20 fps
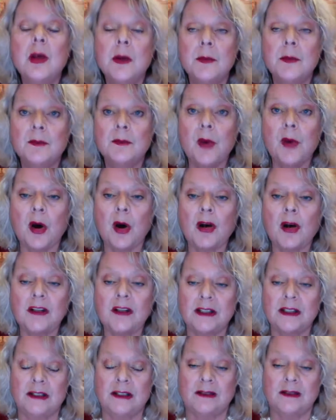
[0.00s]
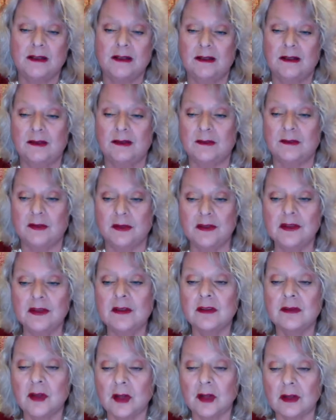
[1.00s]
body, first
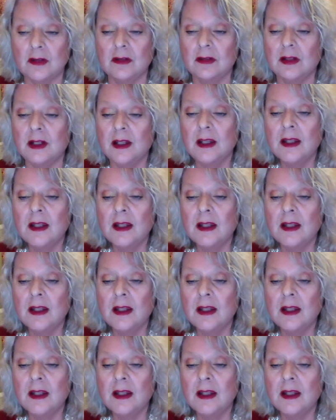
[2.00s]
of all.